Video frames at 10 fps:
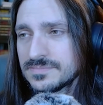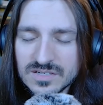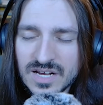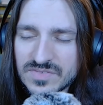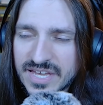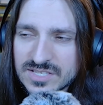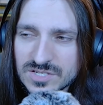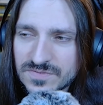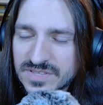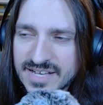I don't have the
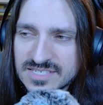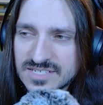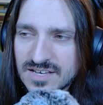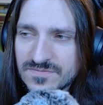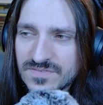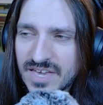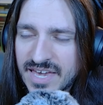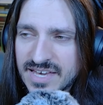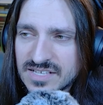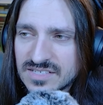answer for that stuff,
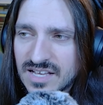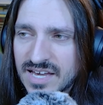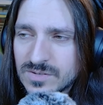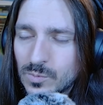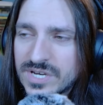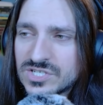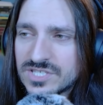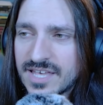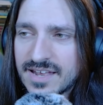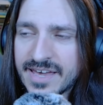and I
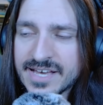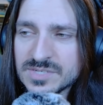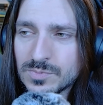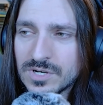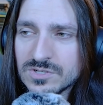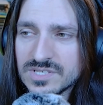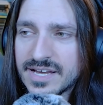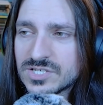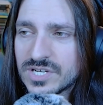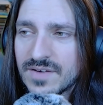wish that
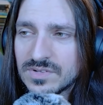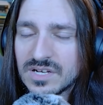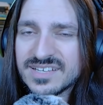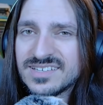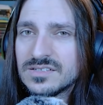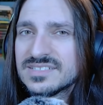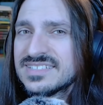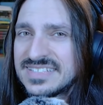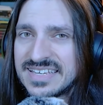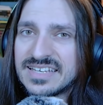Hasbro/Avalon Hill
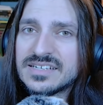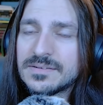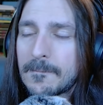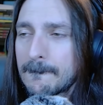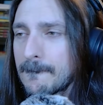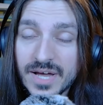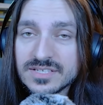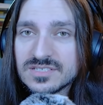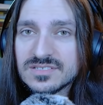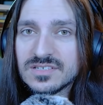did.
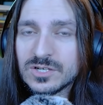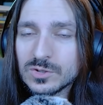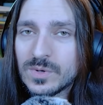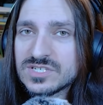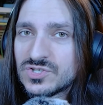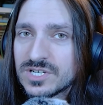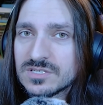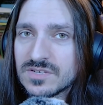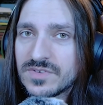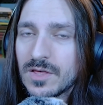But HeroQuest
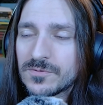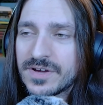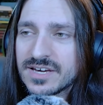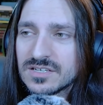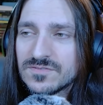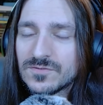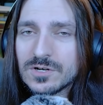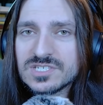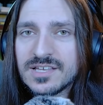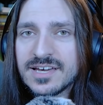Jungles of Delthrak,
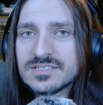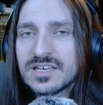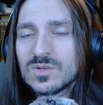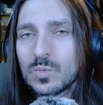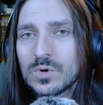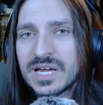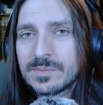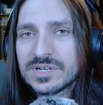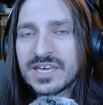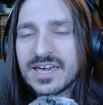First Light, and the
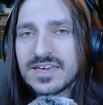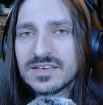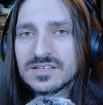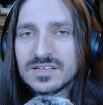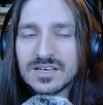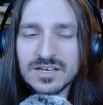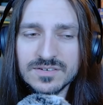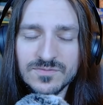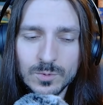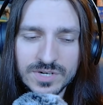Warhammer K
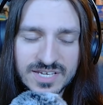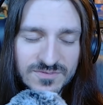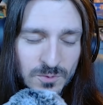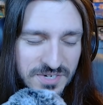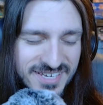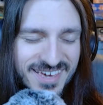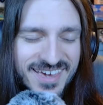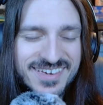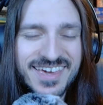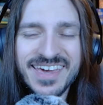
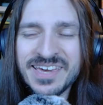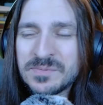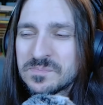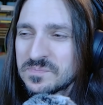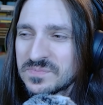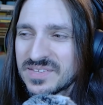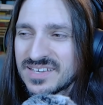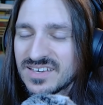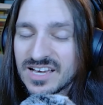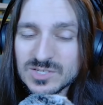40K game,
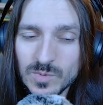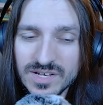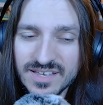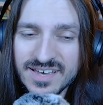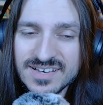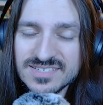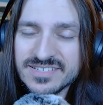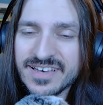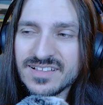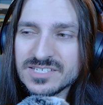as well as
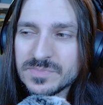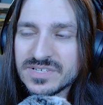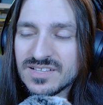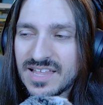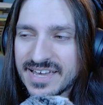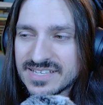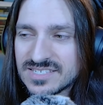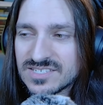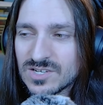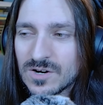Talisman
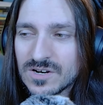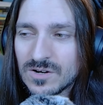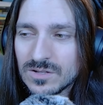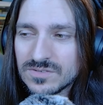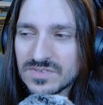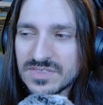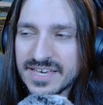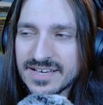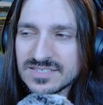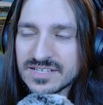alliances, are all of the
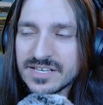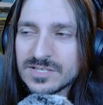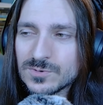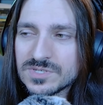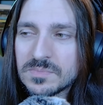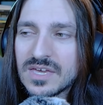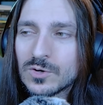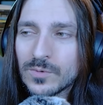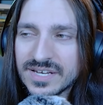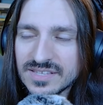things that interest me
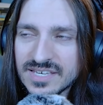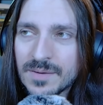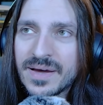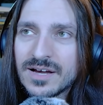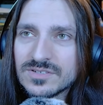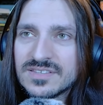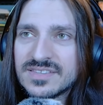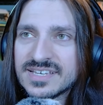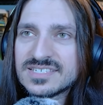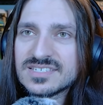greatly about
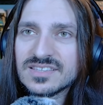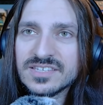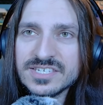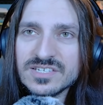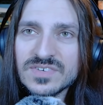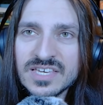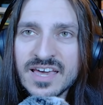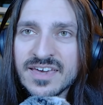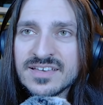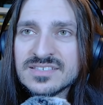this list of
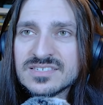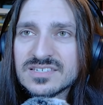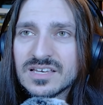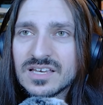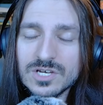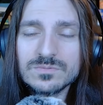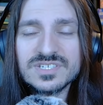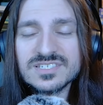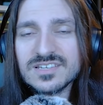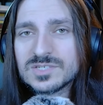EANs. So
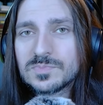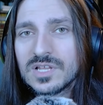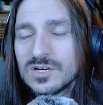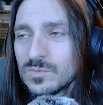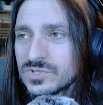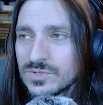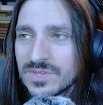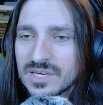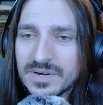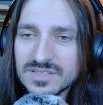discuss below what you
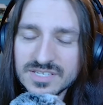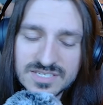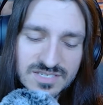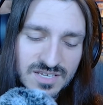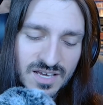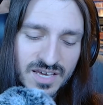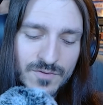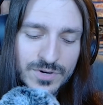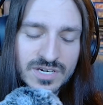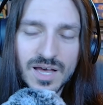think about this.
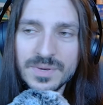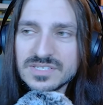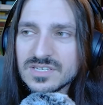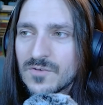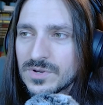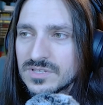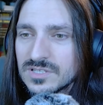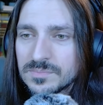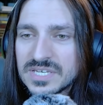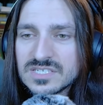Every comment, every
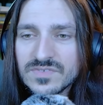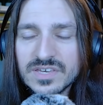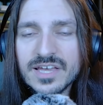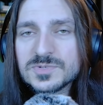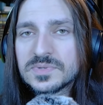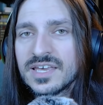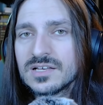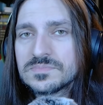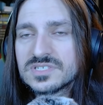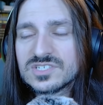little piece of engagement
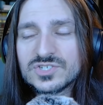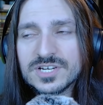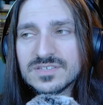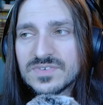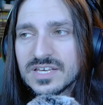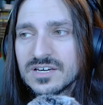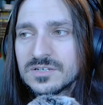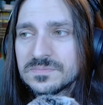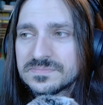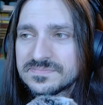helps. Share the video.